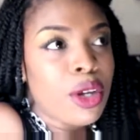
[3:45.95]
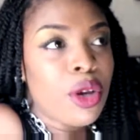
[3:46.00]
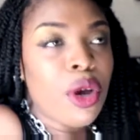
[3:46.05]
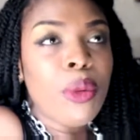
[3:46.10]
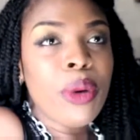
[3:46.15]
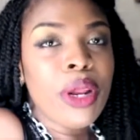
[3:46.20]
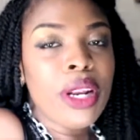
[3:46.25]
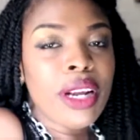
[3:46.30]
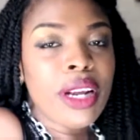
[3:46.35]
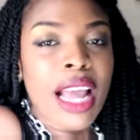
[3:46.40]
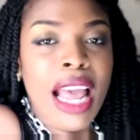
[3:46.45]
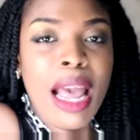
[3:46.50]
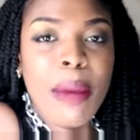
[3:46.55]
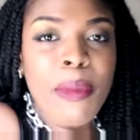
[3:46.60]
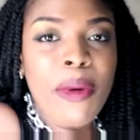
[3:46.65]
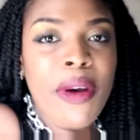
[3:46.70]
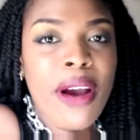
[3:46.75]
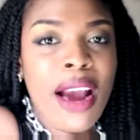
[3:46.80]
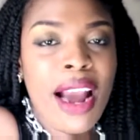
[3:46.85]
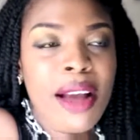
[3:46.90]
go with a
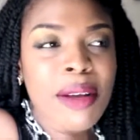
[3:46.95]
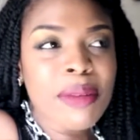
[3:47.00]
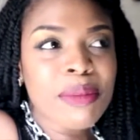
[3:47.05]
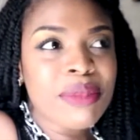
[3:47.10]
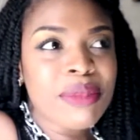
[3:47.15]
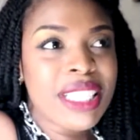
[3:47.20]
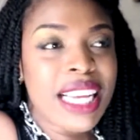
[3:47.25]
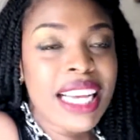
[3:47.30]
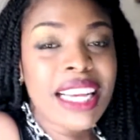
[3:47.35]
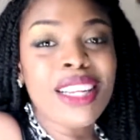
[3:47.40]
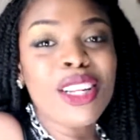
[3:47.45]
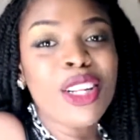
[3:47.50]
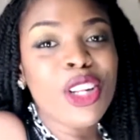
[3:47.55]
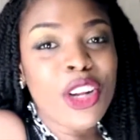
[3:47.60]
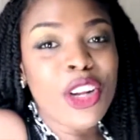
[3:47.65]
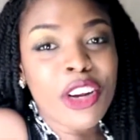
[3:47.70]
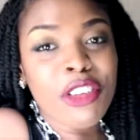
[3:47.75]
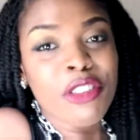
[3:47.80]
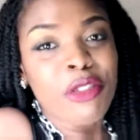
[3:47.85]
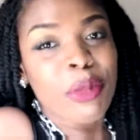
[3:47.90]
camera, take a
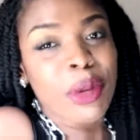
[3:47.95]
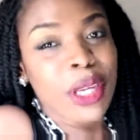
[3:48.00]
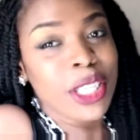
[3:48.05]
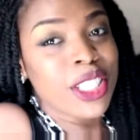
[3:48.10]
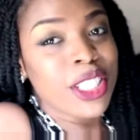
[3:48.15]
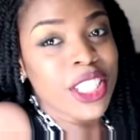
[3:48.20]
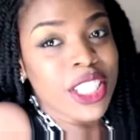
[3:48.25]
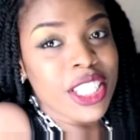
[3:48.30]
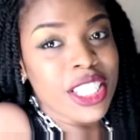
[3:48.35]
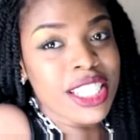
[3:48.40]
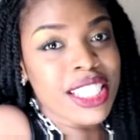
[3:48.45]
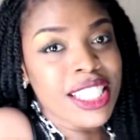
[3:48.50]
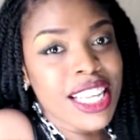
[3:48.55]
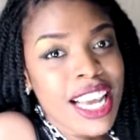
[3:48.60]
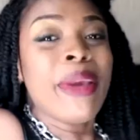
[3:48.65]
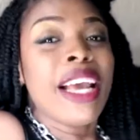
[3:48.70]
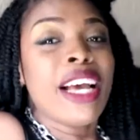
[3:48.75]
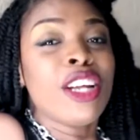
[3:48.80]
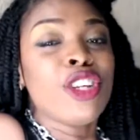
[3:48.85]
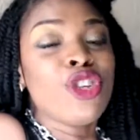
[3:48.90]
lot of pictures,
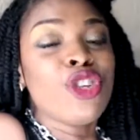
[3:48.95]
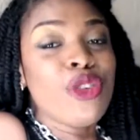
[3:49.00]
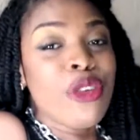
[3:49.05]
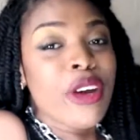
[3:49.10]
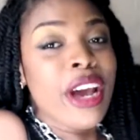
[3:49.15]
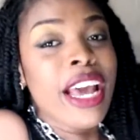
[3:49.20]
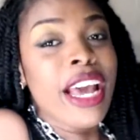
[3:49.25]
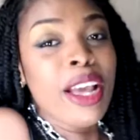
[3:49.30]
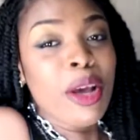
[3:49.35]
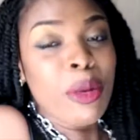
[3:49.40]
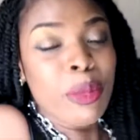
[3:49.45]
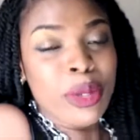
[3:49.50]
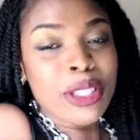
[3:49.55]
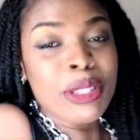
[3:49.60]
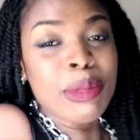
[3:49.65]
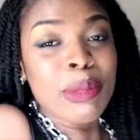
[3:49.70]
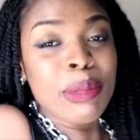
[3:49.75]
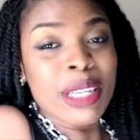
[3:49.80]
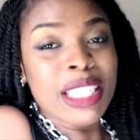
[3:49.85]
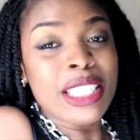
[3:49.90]
and try your
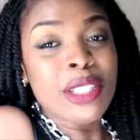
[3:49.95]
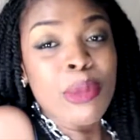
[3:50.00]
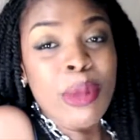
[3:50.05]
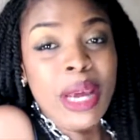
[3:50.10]
possible best.